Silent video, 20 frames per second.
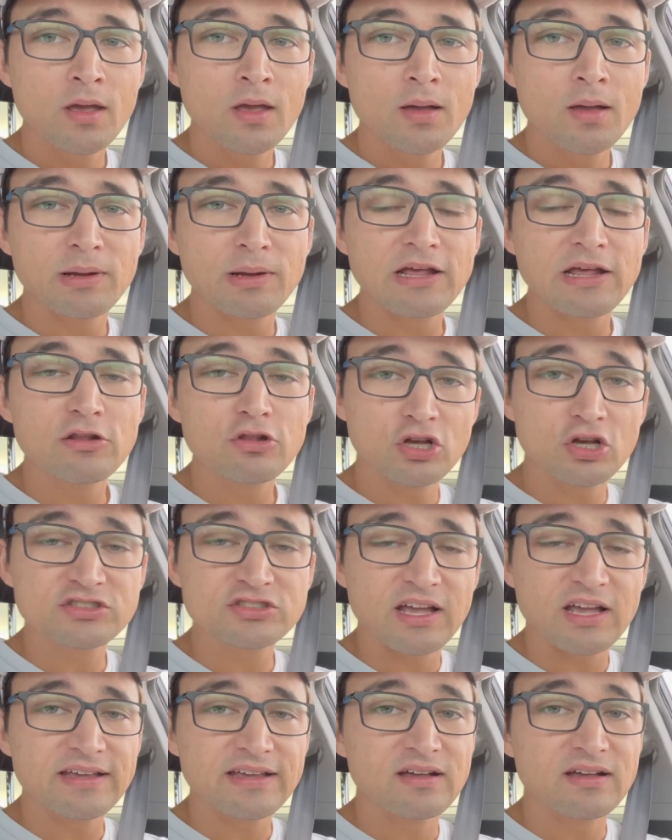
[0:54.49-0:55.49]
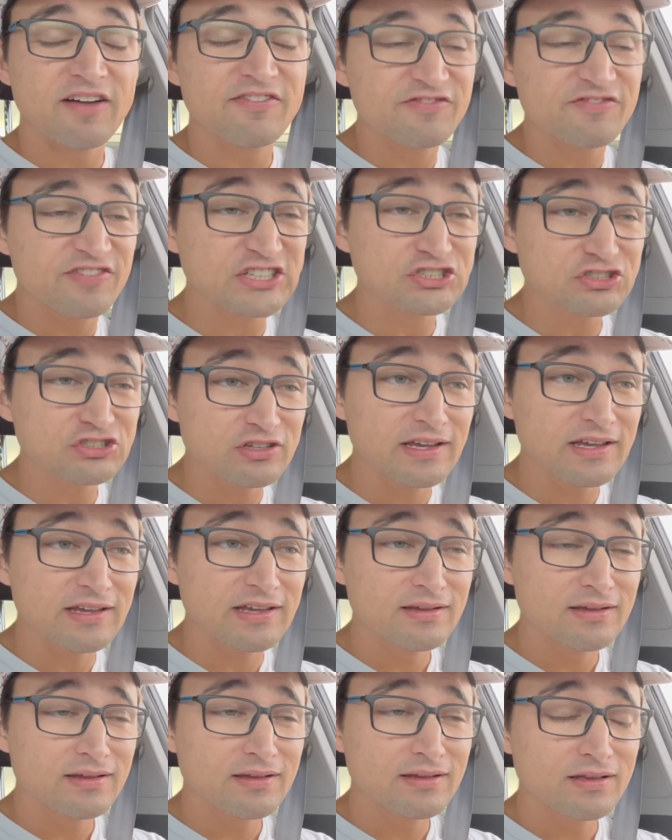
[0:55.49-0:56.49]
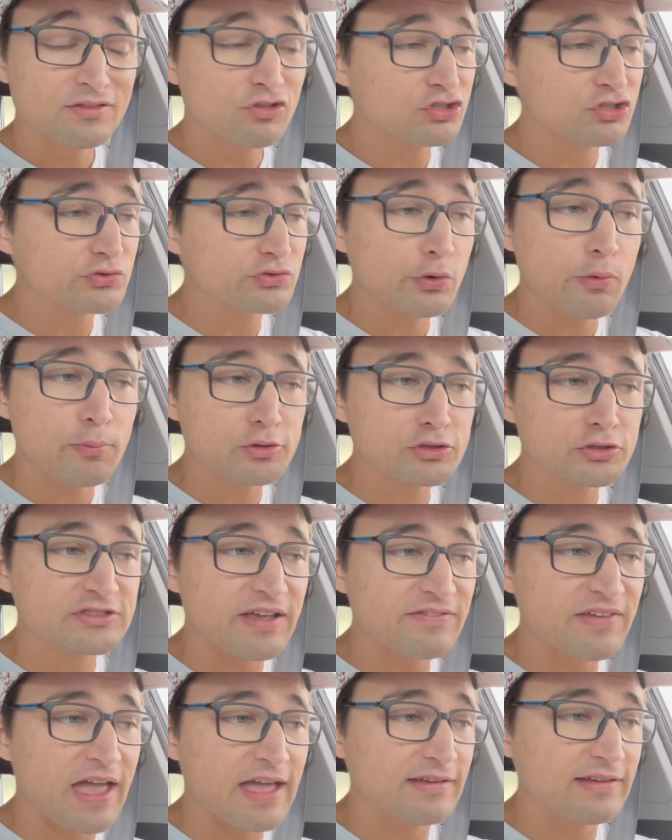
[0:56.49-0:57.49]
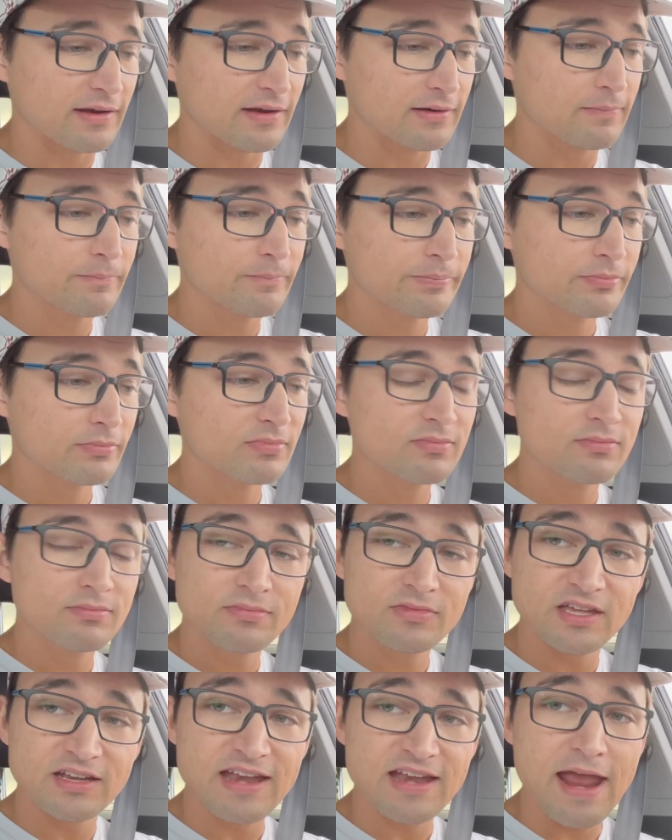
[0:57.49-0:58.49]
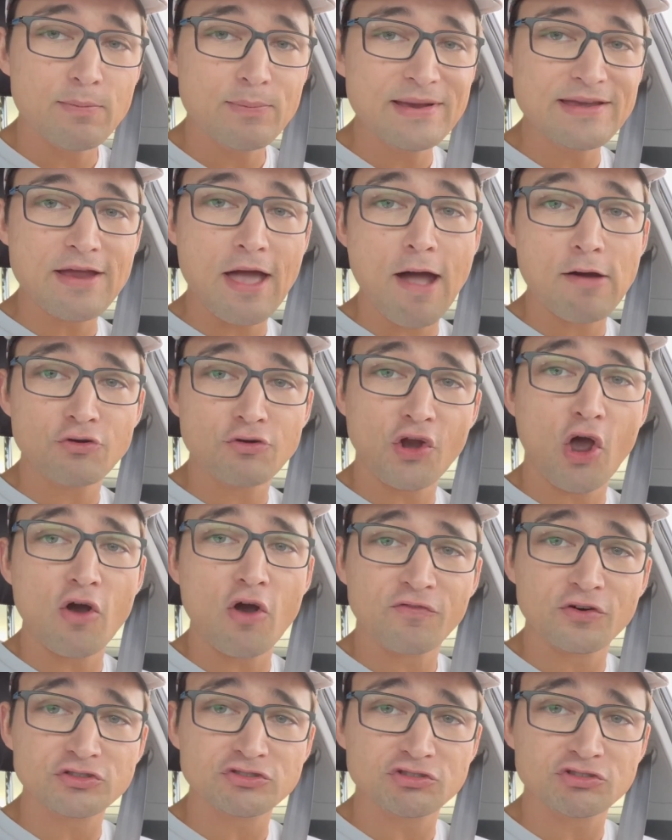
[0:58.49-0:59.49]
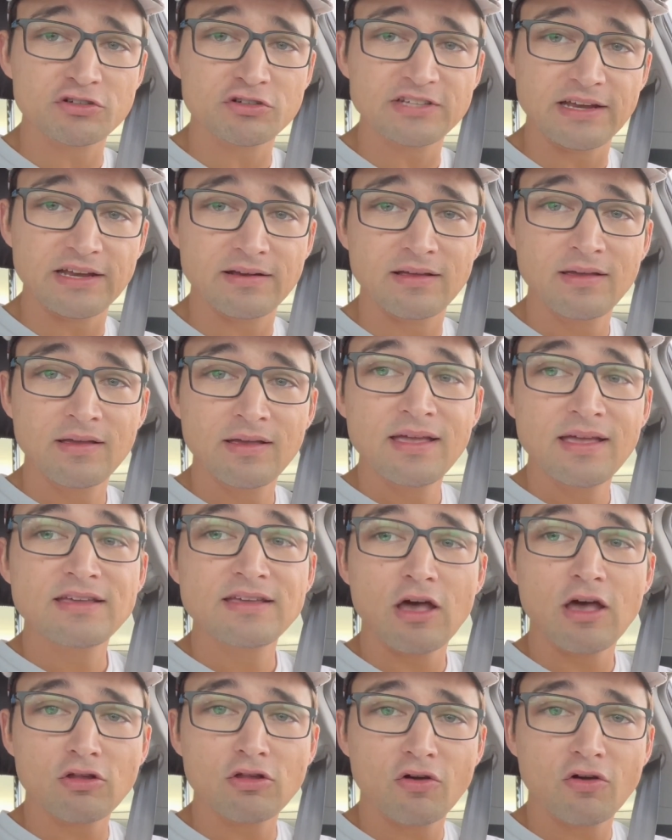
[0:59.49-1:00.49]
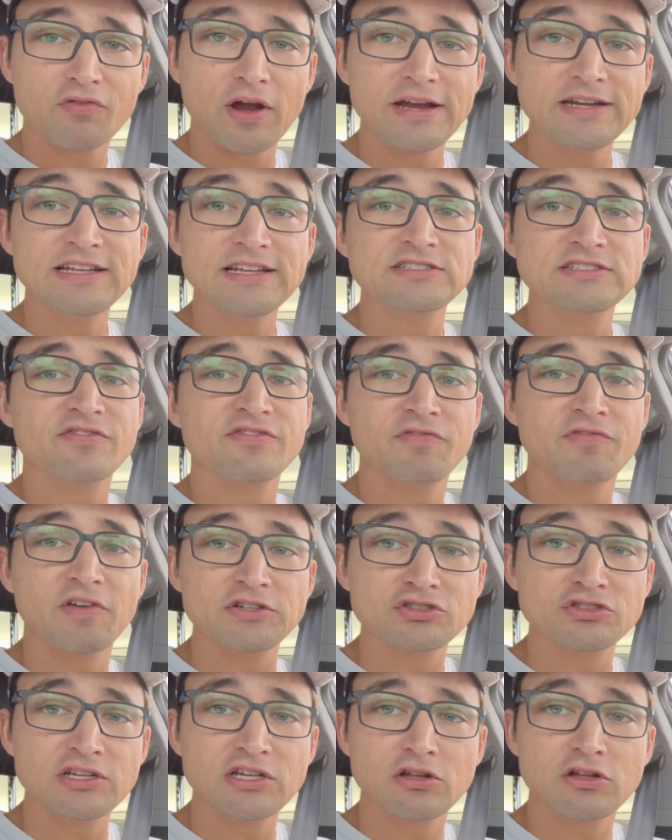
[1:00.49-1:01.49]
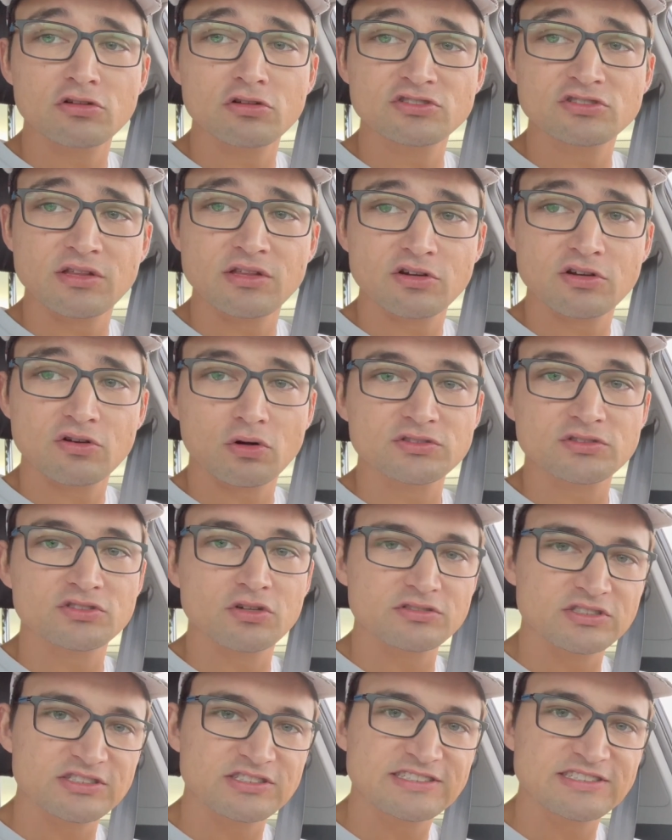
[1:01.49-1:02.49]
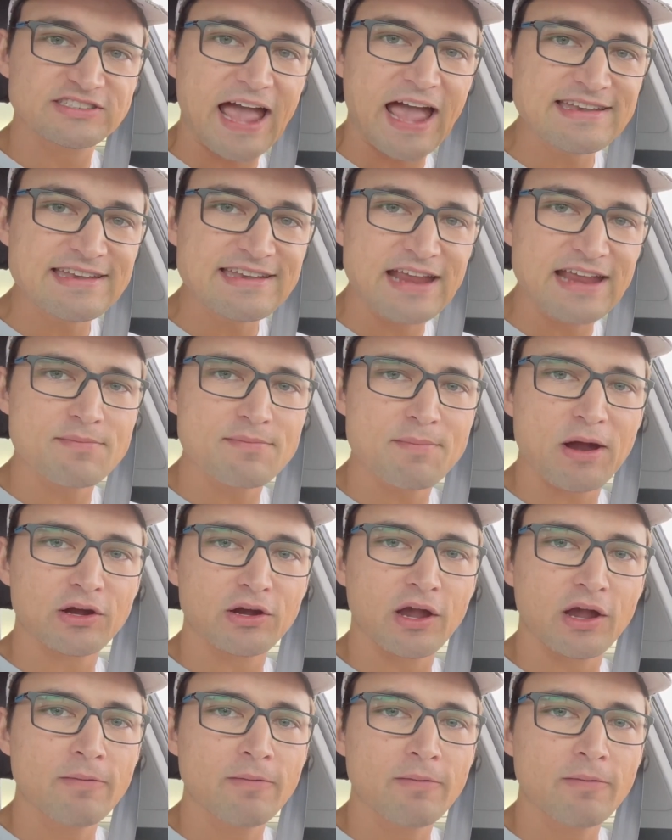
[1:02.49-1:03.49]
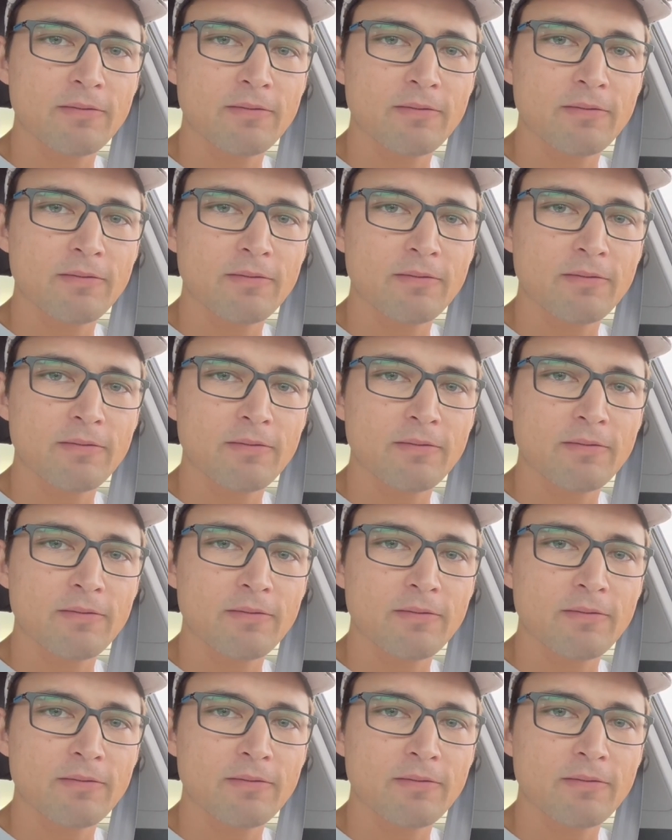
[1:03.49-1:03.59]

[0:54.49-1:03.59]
But it looks like officially those rumors have ended. Today, we now know for certain Yellow Freight is officially closing their doors. So it's a sad day in America.